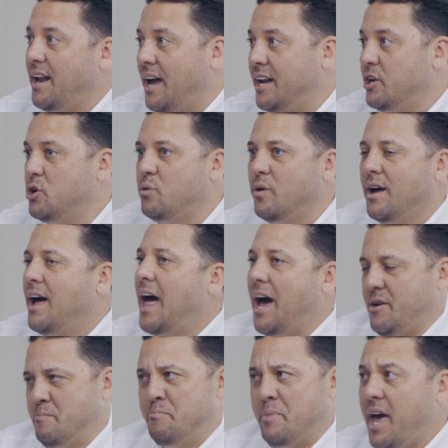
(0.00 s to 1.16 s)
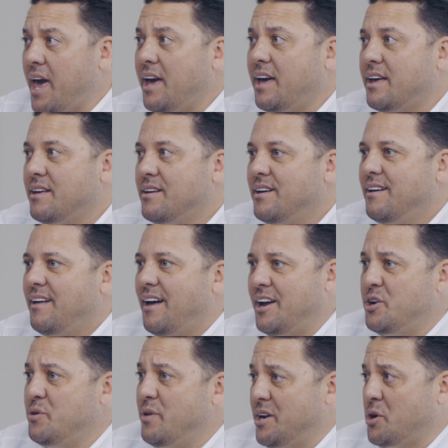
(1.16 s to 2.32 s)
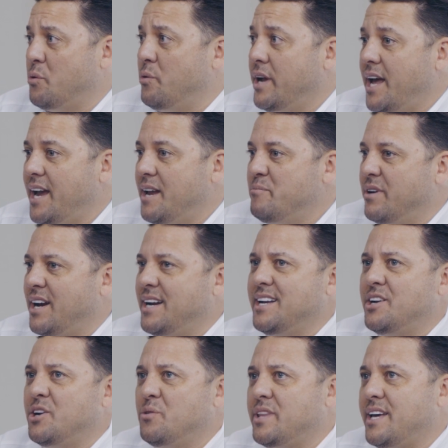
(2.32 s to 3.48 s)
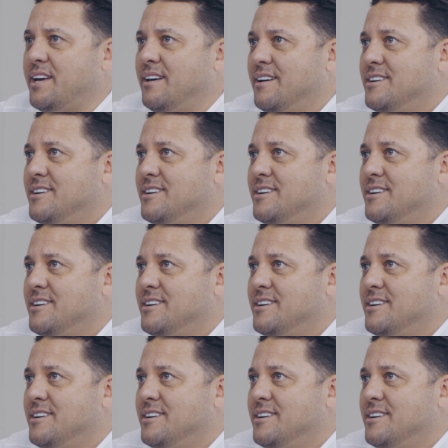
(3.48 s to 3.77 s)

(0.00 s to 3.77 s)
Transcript: I knew how to bake, I knew how to create, but I didn't know the